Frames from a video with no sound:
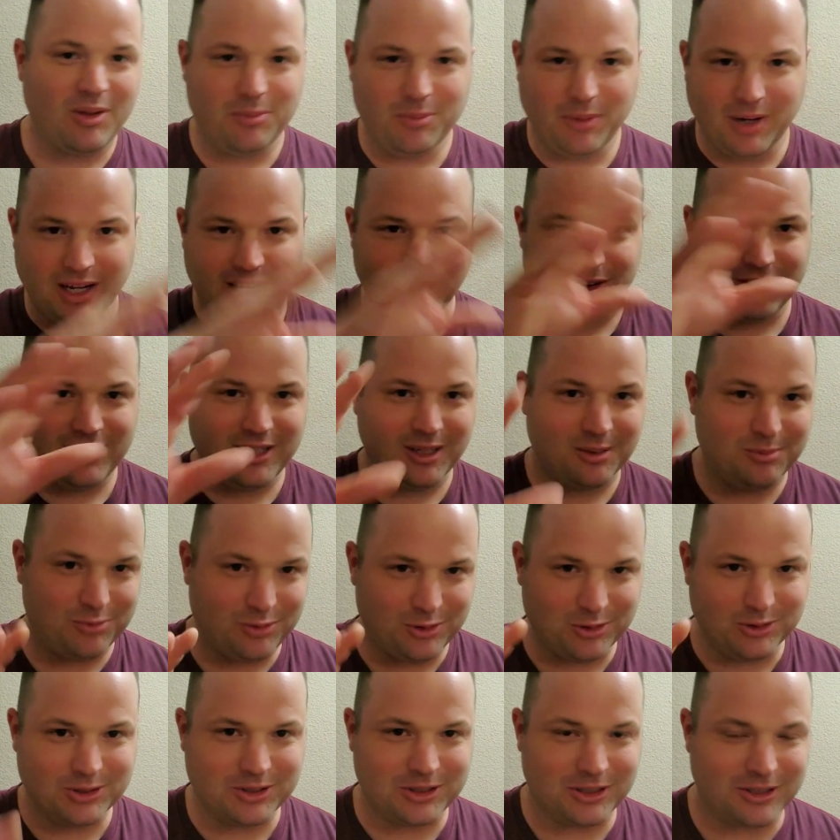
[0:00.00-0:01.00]
but I'll come
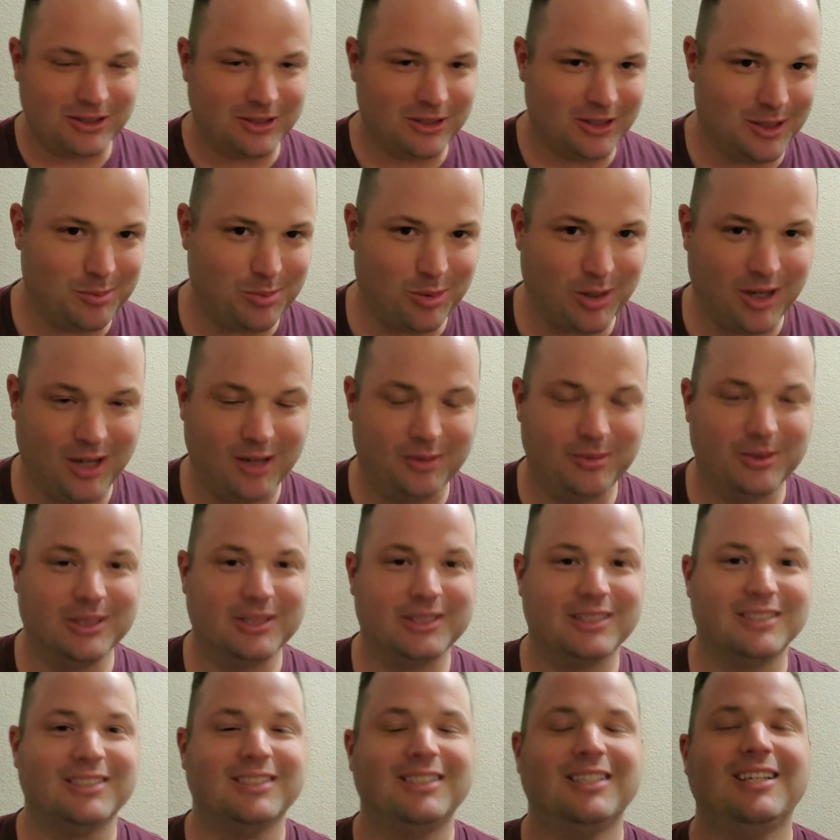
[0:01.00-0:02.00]
full circle, I
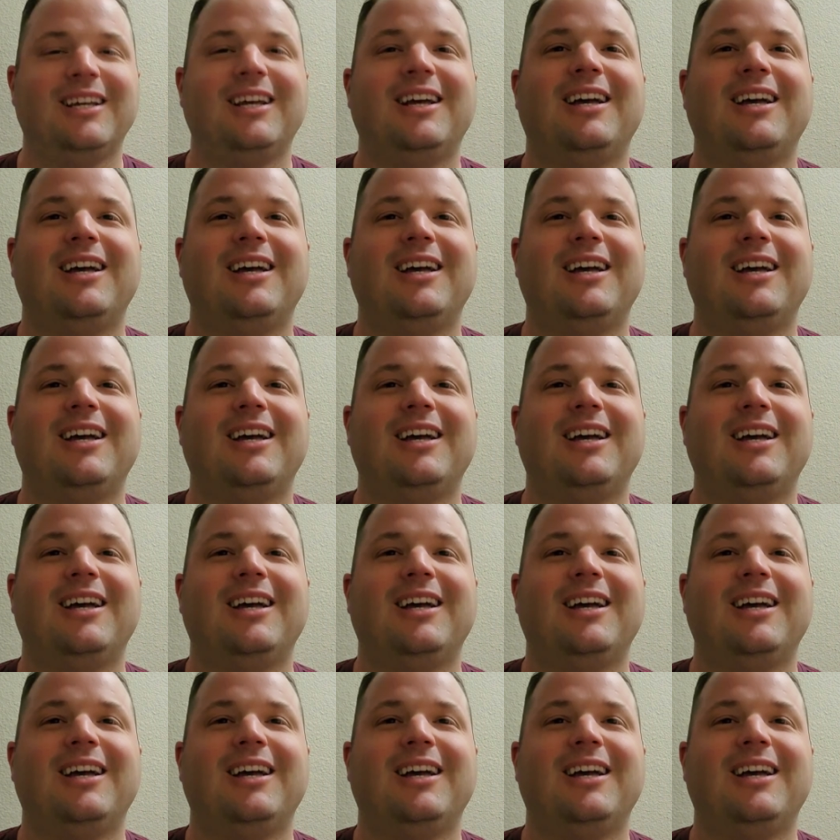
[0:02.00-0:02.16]
promise.